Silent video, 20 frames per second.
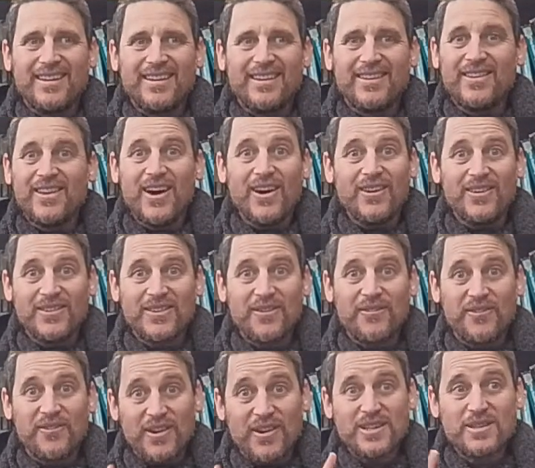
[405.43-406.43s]
No, the
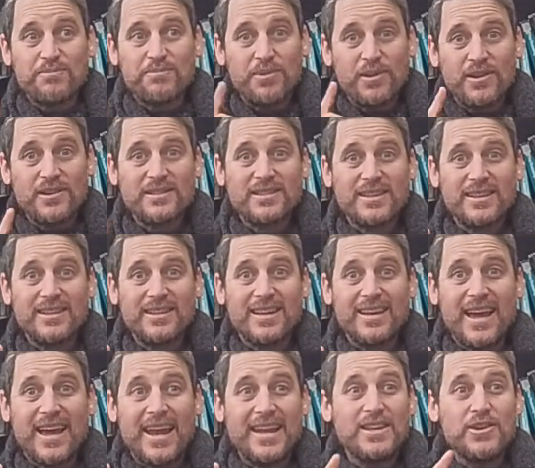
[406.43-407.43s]
first person,
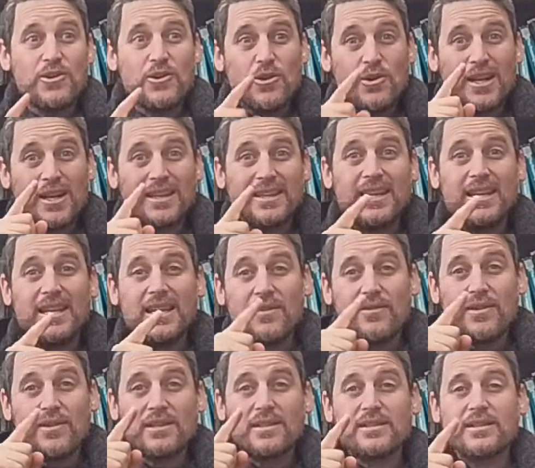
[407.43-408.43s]
and Yehuda didn't
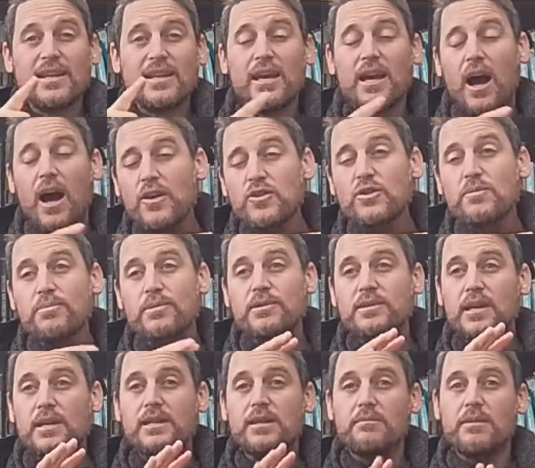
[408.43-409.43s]
even say
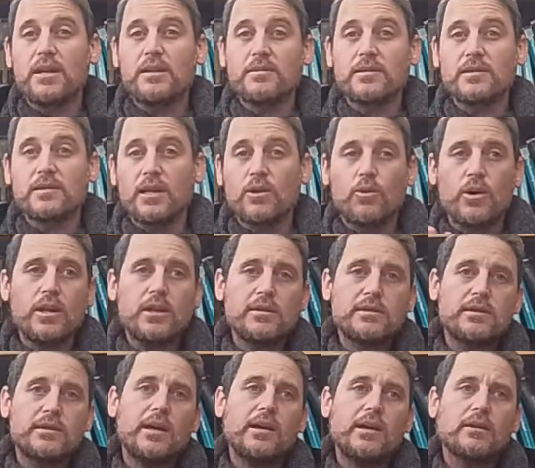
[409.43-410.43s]
100% he made a mistake. What did he
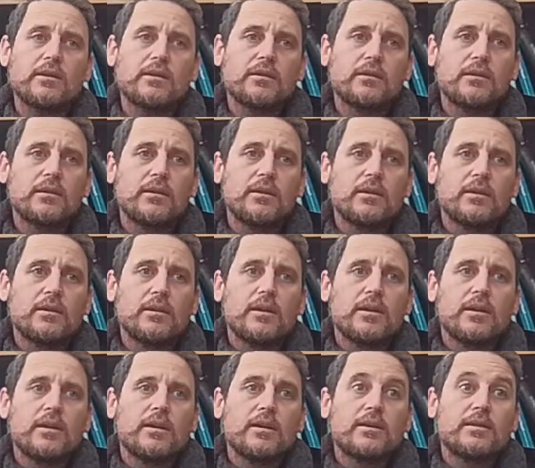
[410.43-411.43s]
say?
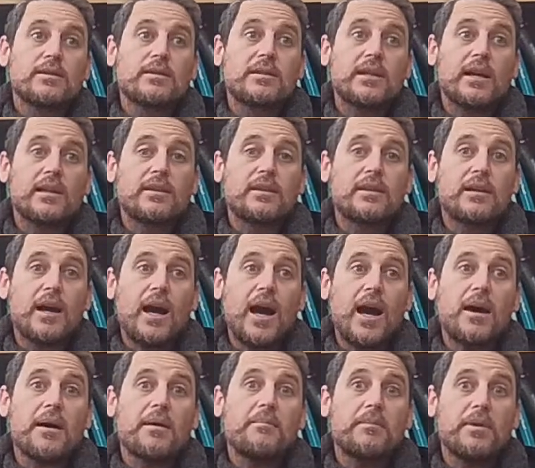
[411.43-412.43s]

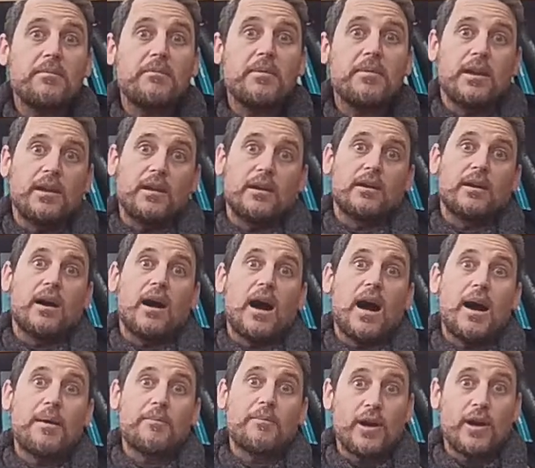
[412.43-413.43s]
Tzadka mimeni.
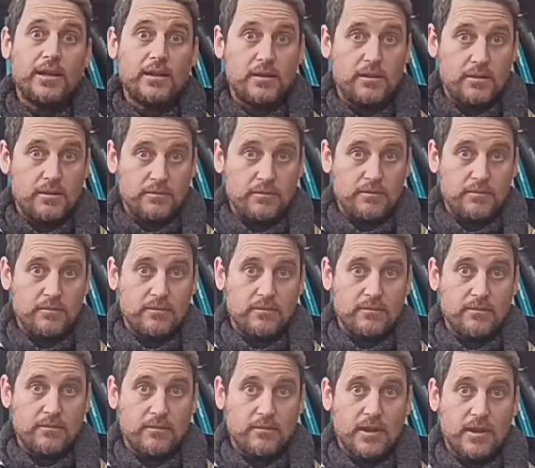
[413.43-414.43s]
I'm right.
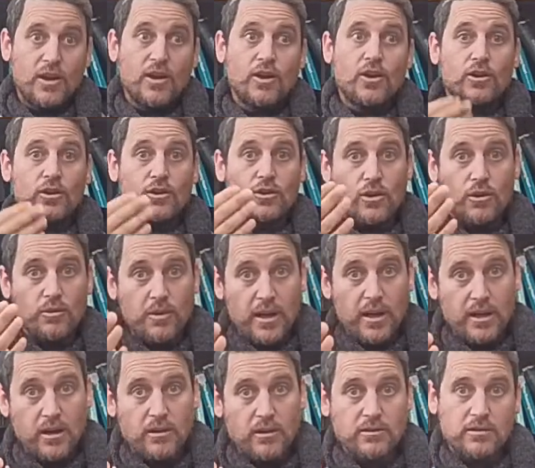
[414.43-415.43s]
You're
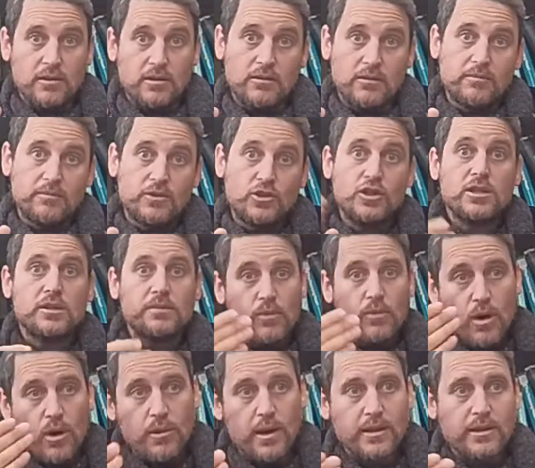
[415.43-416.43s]
right also. She's
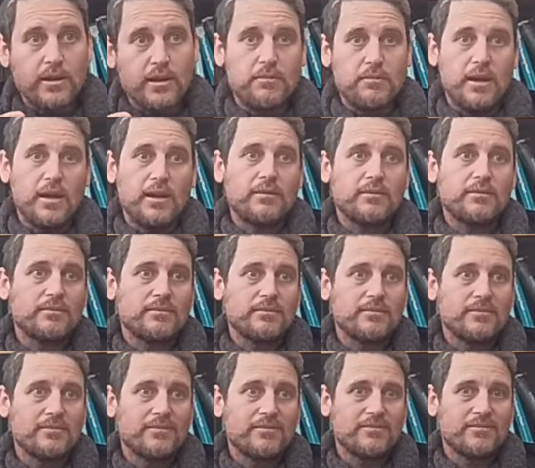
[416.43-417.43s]
more right than me.
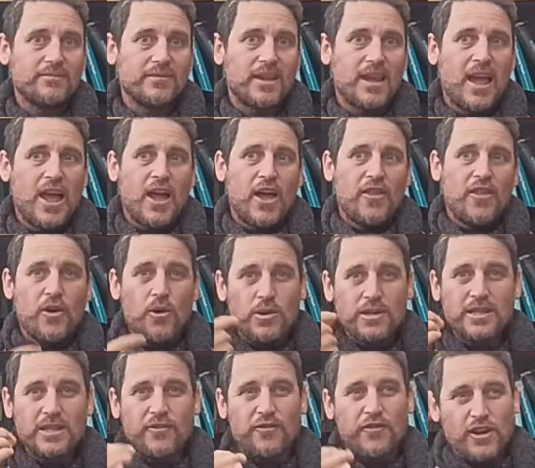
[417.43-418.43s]
Who was
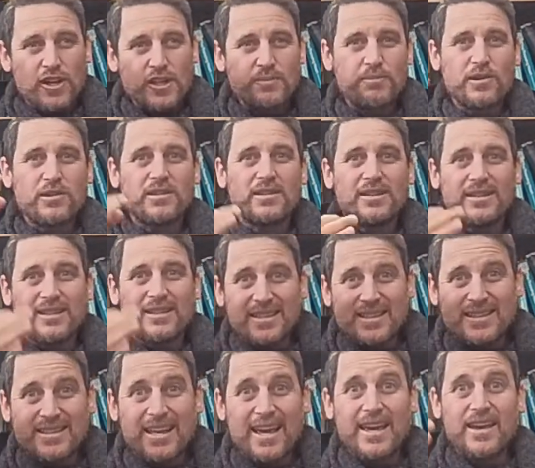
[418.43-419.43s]
the first person to
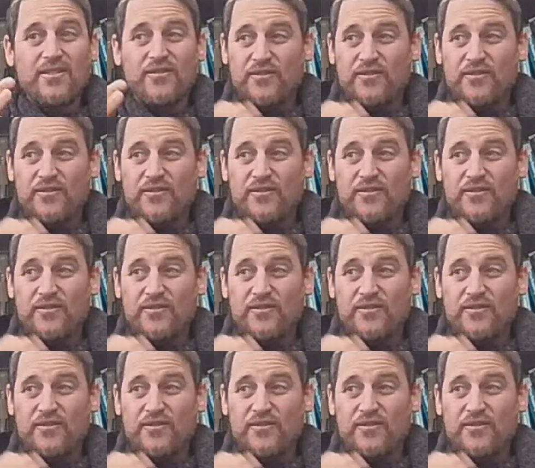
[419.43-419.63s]
say